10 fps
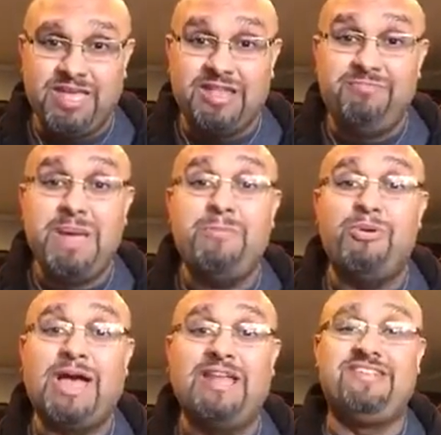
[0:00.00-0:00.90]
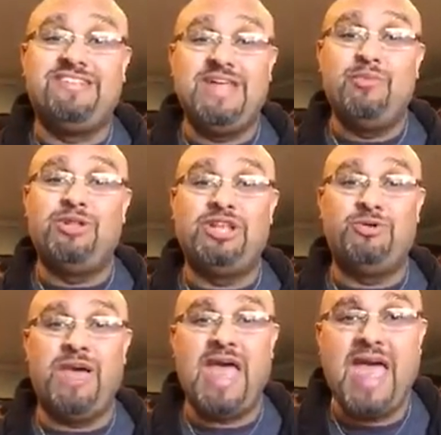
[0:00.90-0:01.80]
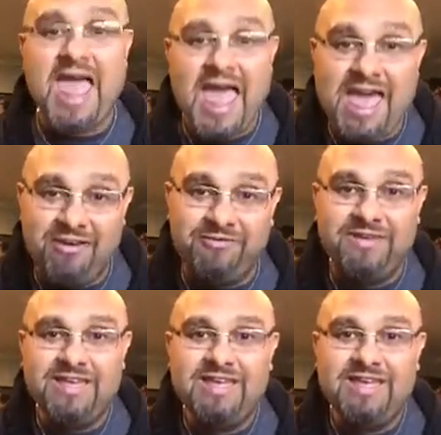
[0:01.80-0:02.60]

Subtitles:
is people got to see what you have.